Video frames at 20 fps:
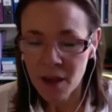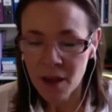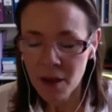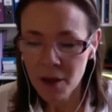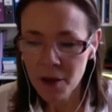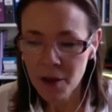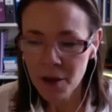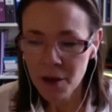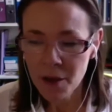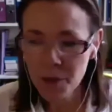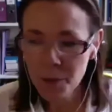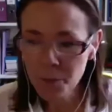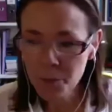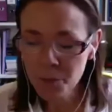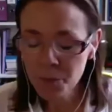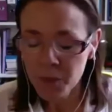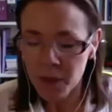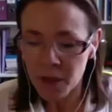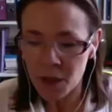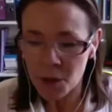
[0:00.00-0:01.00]

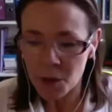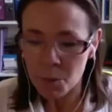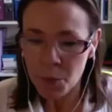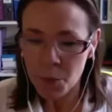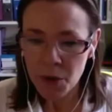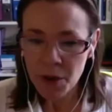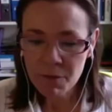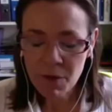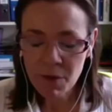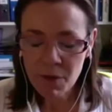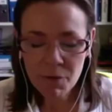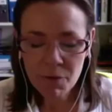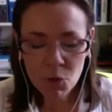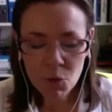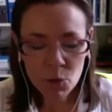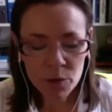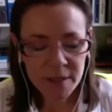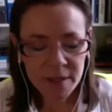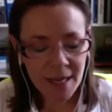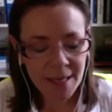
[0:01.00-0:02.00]
But I've
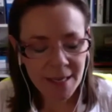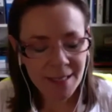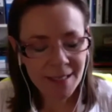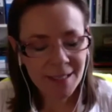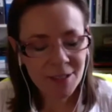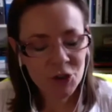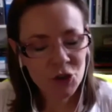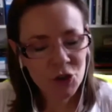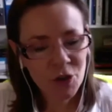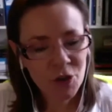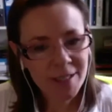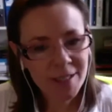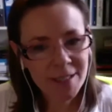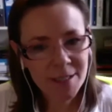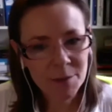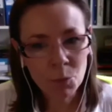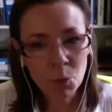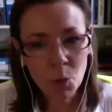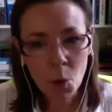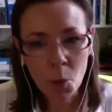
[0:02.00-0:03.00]
always had an interest
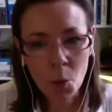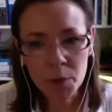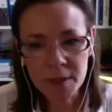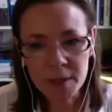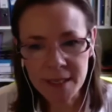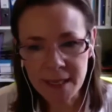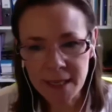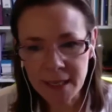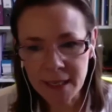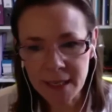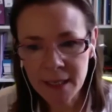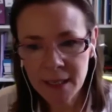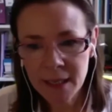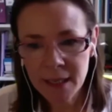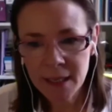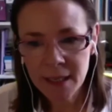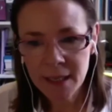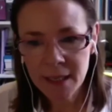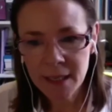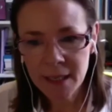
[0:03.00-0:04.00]
in property
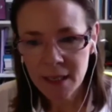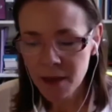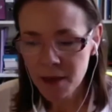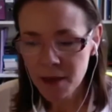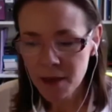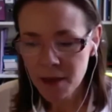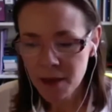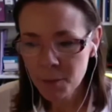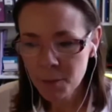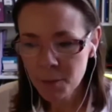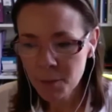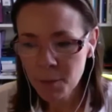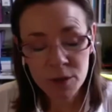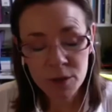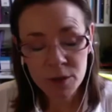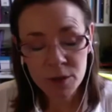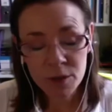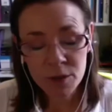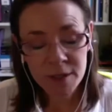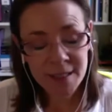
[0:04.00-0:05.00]

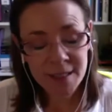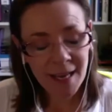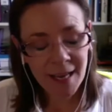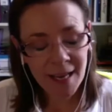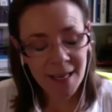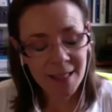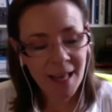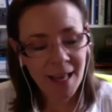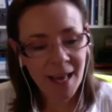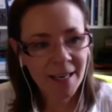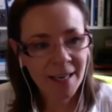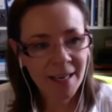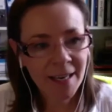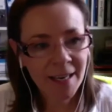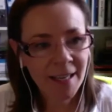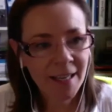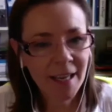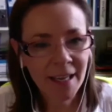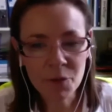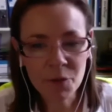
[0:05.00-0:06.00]
alongside that, and
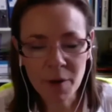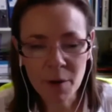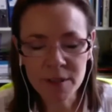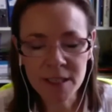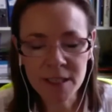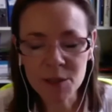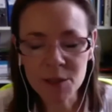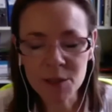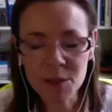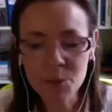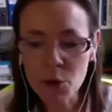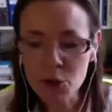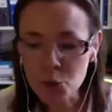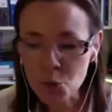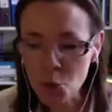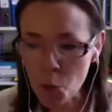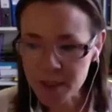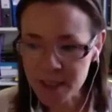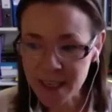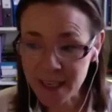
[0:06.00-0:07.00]
it kind of, I was exposed
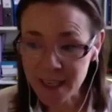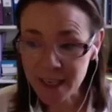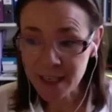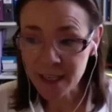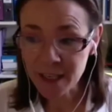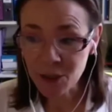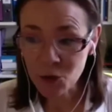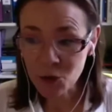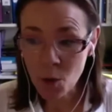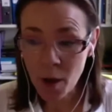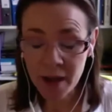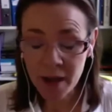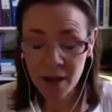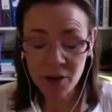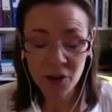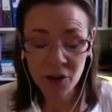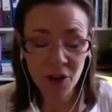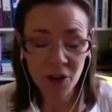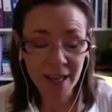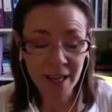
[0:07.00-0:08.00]
to property at
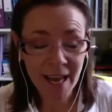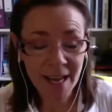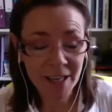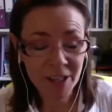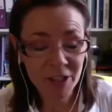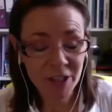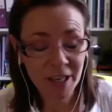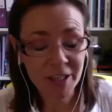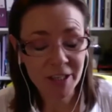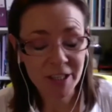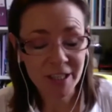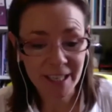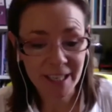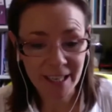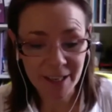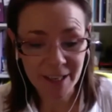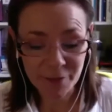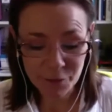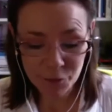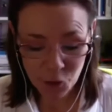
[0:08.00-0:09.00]
quite an early age
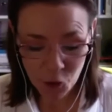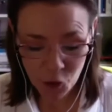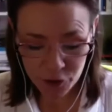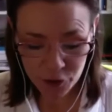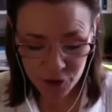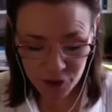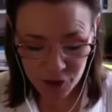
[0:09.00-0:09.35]
actually, and I've got